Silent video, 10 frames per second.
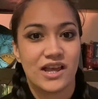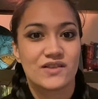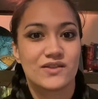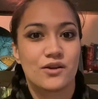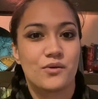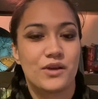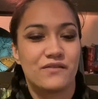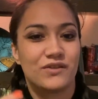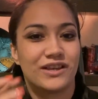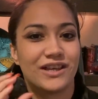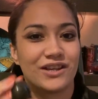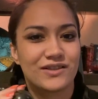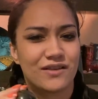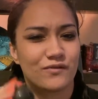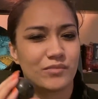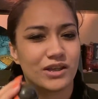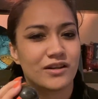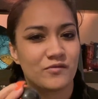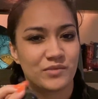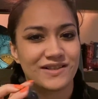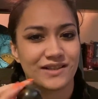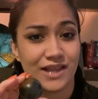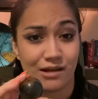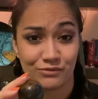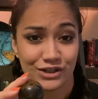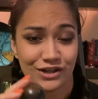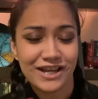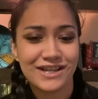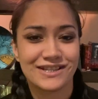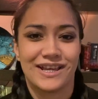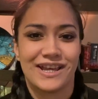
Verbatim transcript: So if you get yourself a big enough piece of Labradorite,